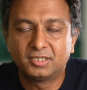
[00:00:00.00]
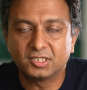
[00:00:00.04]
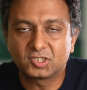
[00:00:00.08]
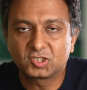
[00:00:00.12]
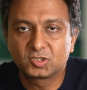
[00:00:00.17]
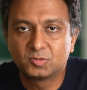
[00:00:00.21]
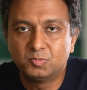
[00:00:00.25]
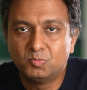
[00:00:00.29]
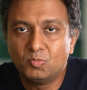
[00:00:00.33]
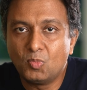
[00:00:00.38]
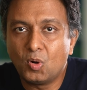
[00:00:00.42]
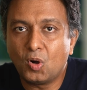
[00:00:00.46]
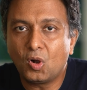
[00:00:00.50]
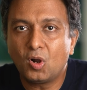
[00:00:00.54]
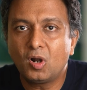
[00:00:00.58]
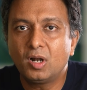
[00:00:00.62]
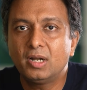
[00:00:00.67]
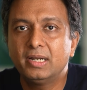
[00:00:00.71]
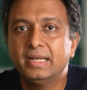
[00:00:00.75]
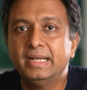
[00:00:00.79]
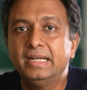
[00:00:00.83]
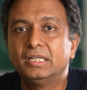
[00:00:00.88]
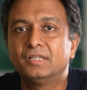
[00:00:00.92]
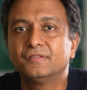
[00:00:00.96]
the small
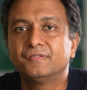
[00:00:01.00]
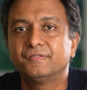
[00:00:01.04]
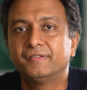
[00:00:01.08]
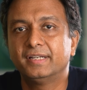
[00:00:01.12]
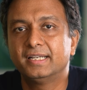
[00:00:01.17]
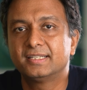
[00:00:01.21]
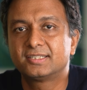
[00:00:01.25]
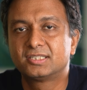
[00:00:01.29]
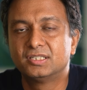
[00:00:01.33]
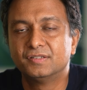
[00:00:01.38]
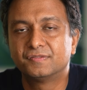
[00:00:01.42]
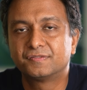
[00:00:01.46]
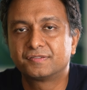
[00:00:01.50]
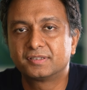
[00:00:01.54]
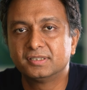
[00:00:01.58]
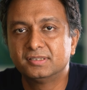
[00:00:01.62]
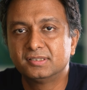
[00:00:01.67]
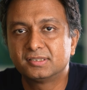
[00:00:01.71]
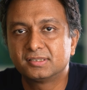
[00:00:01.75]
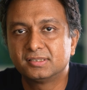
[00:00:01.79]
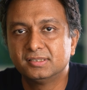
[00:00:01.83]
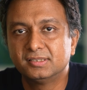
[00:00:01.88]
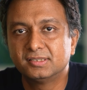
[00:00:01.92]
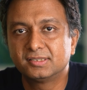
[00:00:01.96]
interface
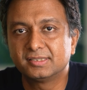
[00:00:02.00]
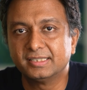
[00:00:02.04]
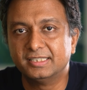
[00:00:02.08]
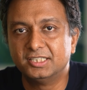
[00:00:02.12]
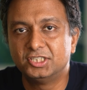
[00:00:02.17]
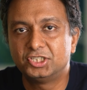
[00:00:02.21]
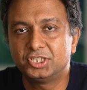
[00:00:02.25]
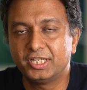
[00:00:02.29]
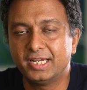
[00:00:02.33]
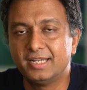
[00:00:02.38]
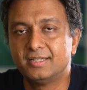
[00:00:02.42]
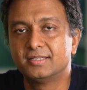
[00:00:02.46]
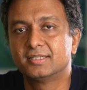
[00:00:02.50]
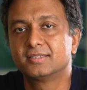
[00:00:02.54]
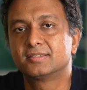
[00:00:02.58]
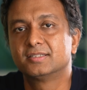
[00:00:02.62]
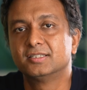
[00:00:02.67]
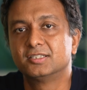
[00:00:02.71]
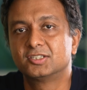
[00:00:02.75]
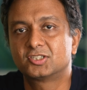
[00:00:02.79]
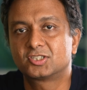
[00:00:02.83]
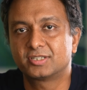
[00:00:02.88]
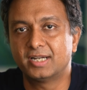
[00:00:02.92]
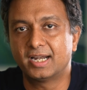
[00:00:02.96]
differences and changes
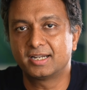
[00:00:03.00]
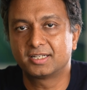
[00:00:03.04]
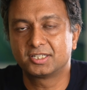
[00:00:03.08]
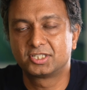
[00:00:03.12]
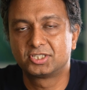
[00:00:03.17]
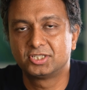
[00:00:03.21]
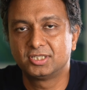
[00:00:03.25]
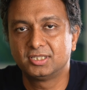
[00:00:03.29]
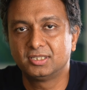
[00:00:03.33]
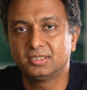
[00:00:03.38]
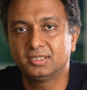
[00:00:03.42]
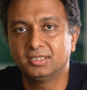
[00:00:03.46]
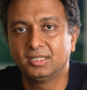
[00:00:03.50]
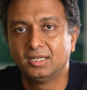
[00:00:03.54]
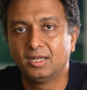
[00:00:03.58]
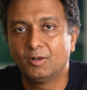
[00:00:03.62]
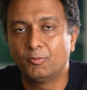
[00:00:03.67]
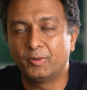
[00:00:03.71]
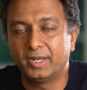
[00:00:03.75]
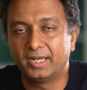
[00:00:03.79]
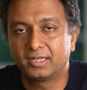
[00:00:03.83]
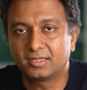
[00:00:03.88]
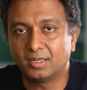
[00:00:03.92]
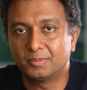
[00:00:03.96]
in strategy
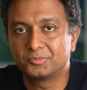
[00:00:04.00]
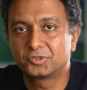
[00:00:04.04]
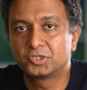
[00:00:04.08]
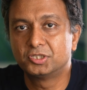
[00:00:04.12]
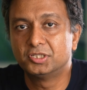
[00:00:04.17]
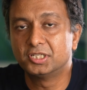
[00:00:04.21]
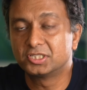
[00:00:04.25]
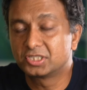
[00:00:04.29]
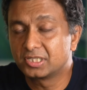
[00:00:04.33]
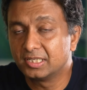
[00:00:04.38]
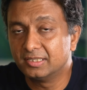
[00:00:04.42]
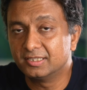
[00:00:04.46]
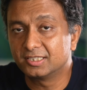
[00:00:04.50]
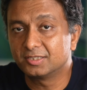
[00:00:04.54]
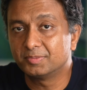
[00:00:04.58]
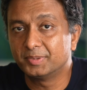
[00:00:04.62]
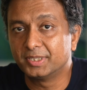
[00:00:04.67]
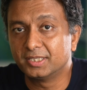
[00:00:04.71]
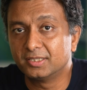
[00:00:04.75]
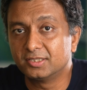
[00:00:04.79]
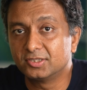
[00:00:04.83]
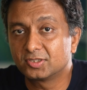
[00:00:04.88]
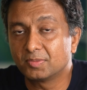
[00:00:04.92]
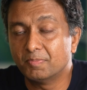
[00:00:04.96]
when it comes to digital
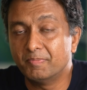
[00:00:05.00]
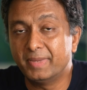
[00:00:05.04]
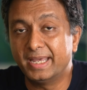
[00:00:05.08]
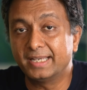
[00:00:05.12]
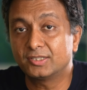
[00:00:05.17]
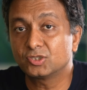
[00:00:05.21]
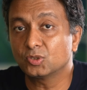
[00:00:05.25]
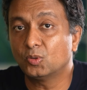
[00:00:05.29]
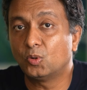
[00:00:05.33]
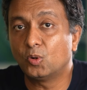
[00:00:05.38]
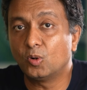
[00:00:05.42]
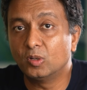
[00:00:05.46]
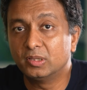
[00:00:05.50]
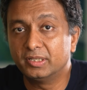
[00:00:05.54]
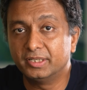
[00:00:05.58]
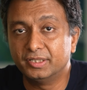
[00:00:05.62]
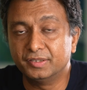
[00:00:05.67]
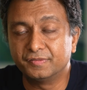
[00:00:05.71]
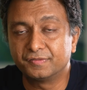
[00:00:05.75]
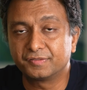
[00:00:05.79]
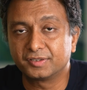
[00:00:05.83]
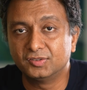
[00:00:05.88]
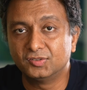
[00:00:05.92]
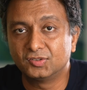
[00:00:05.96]
experience makes all the
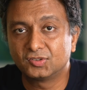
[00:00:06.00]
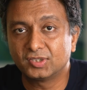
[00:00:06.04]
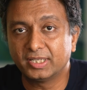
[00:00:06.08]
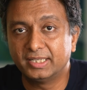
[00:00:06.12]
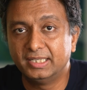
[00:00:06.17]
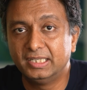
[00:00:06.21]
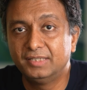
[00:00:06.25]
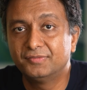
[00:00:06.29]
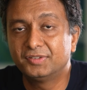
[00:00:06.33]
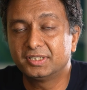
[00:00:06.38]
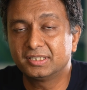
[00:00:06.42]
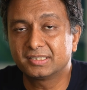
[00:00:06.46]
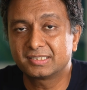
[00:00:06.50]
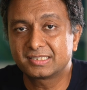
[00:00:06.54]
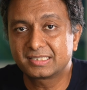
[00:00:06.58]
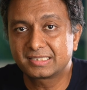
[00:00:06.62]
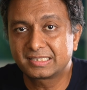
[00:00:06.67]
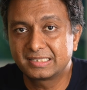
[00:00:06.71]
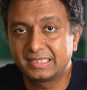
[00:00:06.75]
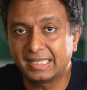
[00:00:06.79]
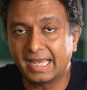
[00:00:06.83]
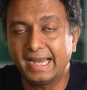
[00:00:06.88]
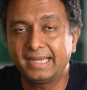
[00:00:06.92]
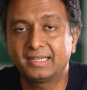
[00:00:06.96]
difference, and even a
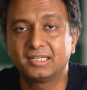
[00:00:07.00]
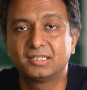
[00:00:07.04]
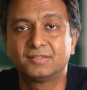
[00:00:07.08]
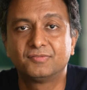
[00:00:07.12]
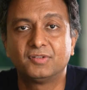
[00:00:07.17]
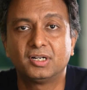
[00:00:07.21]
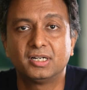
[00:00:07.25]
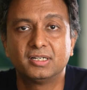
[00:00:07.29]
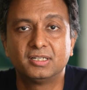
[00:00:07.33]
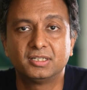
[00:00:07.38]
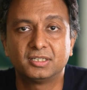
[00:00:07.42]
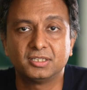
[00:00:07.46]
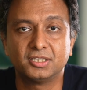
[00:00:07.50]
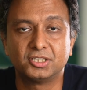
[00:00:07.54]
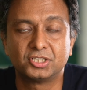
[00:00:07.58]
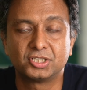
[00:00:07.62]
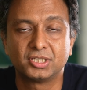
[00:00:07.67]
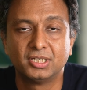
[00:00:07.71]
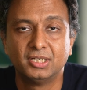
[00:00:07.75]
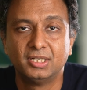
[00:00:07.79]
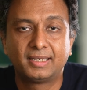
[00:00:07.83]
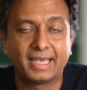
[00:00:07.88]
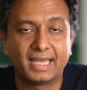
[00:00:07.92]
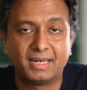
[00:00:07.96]
slight advantage
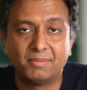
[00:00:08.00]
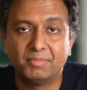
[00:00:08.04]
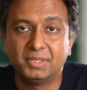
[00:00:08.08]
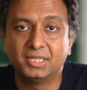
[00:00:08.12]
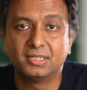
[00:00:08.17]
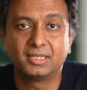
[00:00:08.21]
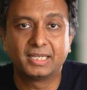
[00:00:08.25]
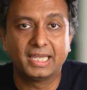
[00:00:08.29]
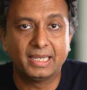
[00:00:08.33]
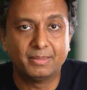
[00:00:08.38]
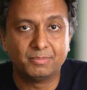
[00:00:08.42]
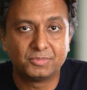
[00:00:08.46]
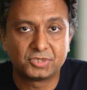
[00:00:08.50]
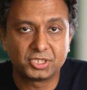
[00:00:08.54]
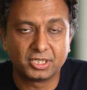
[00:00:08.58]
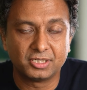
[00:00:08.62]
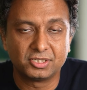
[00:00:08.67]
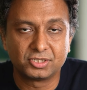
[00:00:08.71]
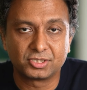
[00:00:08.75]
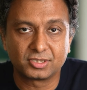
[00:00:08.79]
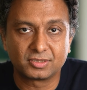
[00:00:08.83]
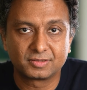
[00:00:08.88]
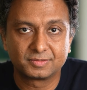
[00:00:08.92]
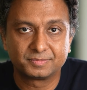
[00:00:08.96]
can be a game
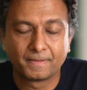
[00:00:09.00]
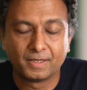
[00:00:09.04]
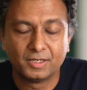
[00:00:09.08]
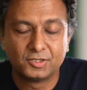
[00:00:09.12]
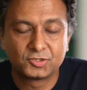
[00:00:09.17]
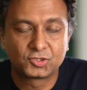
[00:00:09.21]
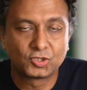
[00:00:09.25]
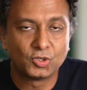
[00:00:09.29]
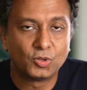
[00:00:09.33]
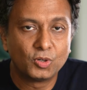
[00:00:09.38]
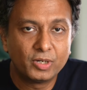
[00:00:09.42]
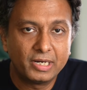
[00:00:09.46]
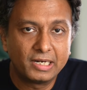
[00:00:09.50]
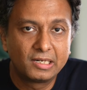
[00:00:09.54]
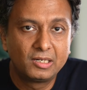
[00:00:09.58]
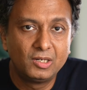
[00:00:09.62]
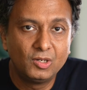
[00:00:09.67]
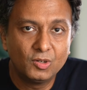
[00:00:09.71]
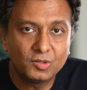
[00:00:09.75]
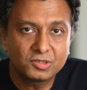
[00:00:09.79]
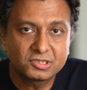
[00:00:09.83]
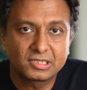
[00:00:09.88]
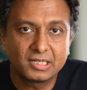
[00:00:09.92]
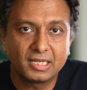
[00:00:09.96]
changer. So it
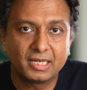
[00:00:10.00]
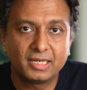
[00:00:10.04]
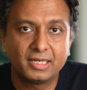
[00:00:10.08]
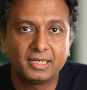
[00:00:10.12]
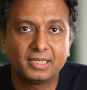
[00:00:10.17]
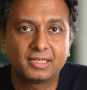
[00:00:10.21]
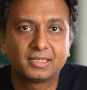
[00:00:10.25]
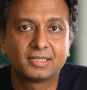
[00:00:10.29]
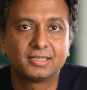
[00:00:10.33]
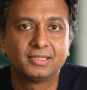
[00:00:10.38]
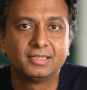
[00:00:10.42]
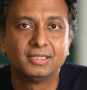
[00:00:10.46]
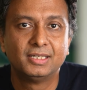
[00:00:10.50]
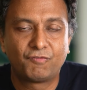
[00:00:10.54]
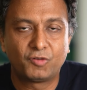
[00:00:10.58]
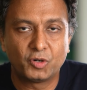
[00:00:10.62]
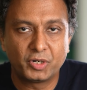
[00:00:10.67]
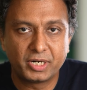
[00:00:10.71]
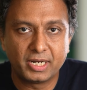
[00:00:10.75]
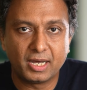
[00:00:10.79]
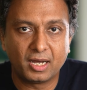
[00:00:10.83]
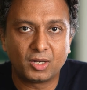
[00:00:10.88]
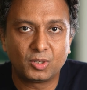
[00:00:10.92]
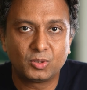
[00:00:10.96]
looks like,
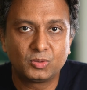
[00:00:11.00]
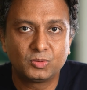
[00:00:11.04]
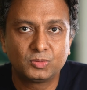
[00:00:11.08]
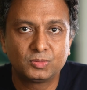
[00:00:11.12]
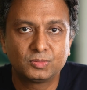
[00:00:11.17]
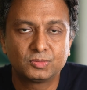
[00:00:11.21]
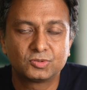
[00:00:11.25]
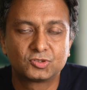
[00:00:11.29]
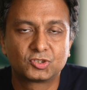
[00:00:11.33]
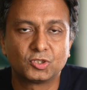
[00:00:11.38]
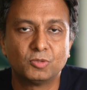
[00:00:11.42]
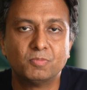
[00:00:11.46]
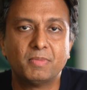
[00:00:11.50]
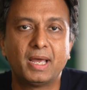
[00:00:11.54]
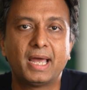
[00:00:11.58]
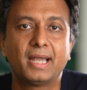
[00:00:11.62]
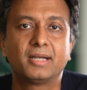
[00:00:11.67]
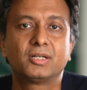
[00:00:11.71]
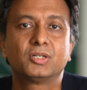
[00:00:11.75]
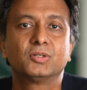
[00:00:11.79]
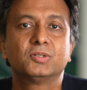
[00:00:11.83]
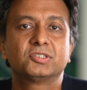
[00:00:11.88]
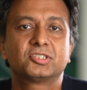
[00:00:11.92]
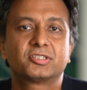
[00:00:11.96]
for now,
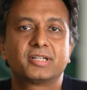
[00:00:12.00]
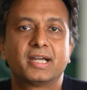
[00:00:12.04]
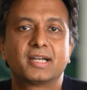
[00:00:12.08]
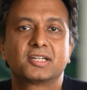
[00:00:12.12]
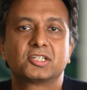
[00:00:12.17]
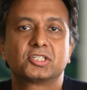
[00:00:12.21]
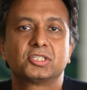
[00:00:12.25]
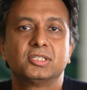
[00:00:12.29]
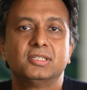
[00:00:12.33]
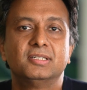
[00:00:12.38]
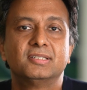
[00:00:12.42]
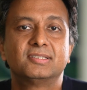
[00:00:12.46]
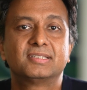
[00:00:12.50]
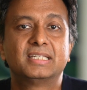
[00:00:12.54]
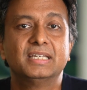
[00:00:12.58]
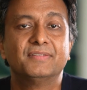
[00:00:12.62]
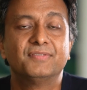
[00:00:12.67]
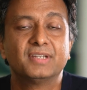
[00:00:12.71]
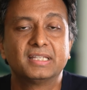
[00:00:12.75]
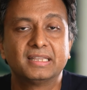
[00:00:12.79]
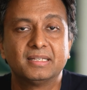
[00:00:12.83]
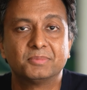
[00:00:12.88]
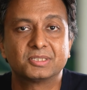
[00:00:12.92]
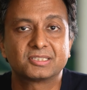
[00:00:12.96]
Zomato's strategy is
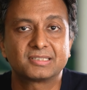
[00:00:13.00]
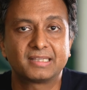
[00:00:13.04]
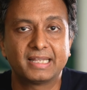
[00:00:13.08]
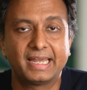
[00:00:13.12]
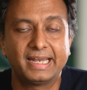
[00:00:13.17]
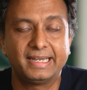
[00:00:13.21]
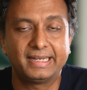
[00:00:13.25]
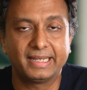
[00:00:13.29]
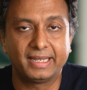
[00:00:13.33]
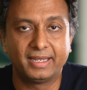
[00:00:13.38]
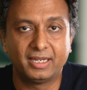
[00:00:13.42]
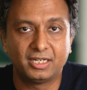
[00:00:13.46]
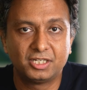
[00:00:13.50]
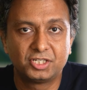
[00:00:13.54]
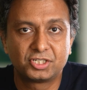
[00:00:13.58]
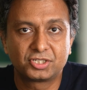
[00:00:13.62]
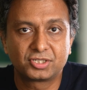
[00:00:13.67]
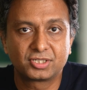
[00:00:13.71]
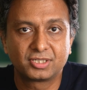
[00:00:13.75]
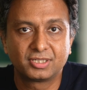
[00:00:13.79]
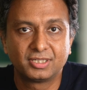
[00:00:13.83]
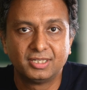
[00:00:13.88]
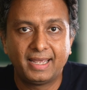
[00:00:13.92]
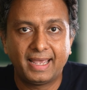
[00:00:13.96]
giving them a slight
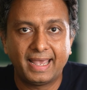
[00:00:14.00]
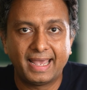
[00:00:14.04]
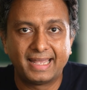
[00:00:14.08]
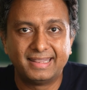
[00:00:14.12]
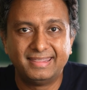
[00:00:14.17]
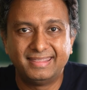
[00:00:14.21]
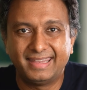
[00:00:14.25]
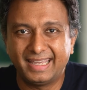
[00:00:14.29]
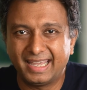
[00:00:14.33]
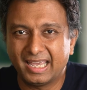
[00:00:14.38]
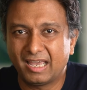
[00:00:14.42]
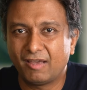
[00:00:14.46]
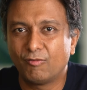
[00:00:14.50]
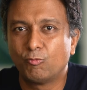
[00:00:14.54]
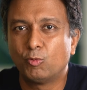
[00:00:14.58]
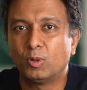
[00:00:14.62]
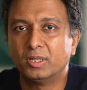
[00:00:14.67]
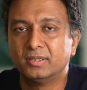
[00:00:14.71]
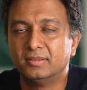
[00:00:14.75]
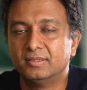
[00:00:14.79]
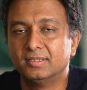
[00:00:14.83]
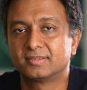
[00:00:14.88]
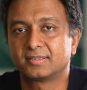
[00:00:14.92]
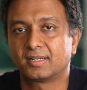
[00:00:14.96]
edge, and they have
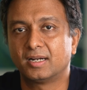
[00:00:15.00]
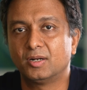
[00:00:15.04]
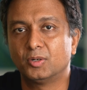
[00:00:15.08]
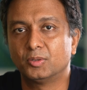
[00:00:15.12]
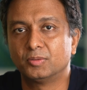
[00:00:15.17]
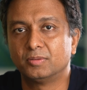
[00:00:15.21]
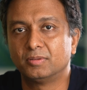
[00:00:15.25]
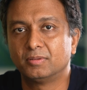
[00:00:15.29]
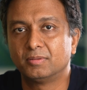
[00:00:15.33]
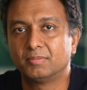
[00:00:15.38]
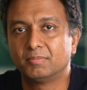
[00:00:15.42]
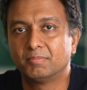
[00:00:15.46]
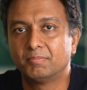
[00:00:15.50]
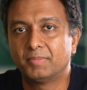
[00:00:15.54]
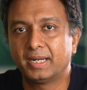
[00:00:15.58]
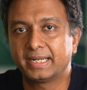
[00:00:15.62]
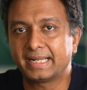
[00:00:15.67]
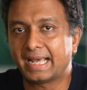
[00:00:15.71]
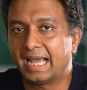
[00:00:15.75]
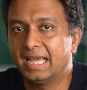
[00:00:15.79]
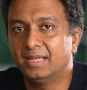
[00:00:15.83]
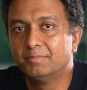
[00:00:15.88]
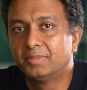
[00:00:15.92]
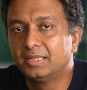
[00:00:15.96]
won this round. But
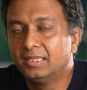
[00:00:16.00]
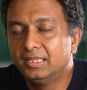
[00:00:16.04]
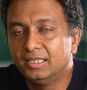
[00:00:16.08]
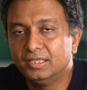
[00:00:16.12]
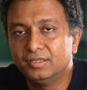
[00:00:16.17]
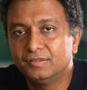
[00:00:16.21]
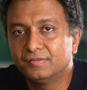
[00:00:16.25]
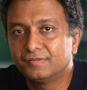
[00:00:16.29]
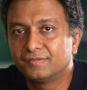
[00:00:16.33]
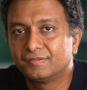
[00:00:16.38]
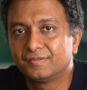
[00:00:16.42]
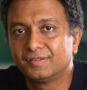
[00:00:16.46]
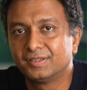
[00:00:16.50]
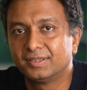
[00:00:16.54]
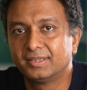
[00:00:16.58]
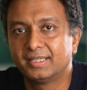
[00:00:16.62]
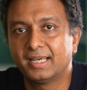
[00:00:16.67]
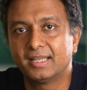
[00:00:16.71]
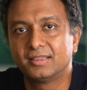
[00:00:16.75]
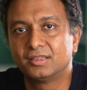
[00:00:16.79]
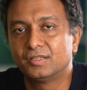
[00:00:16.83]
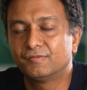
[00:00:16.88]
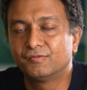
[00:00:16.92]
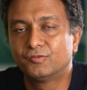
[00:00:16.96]
I believe
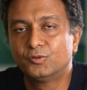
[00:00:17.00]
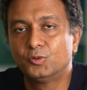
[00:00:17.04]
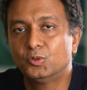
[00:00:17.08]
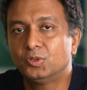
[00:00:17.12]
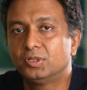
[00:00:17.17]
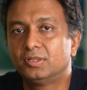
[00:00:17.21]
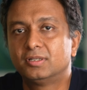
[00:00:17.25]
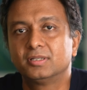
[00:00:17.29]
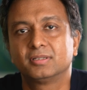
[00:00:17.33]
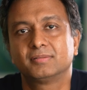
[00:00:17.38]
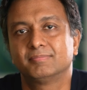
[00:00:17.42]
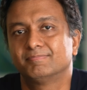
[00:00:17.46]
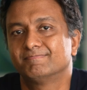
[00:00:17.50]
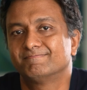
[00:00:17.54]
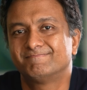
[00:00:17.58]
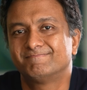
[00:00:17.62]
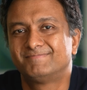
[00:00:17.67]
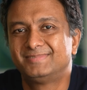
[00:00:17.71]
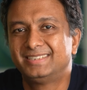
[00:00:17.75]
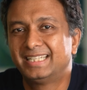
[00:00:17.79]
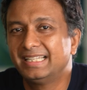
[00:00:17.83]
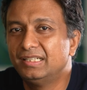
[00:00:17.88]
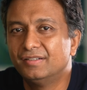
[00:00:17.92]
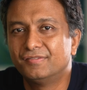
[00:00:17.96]
that the food
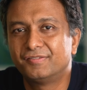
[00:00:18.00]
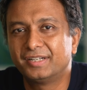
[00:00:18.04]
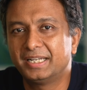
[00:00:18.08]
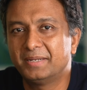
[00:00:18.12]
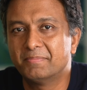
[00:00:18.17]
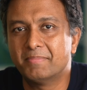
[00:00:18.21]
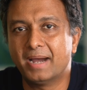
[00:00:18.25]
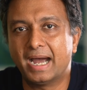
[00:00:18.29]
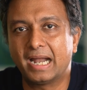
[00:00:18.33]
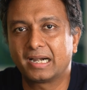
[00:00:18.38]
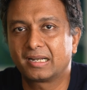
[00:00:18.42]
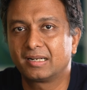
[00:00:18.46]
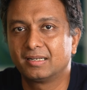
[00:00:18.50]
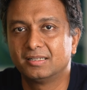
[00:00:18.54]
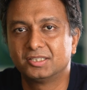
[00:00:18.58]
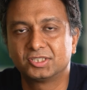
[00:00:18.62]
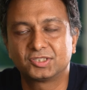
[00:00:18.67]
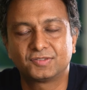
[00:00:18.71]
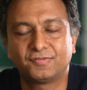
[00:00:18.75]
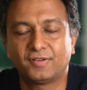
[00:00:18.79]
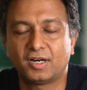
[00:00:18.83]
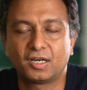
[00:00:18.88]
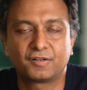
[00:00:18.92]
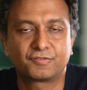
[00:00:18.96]
delivery battle
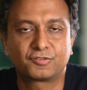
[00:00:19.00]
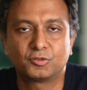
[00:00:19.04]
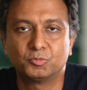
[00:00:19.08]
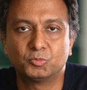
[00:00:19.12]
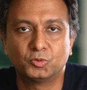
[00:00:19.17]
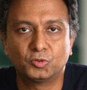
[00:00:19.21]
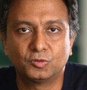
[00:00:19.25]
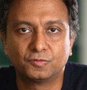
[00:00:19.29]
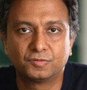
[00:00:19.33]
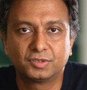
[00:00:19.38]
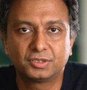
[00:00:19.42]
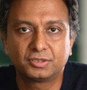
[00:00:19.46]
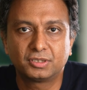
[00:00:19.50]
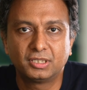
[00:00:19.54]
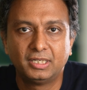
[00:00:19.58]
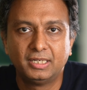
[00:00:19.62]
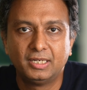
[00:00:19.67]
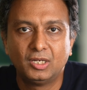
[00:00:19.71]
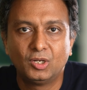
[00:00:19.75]
is far from over.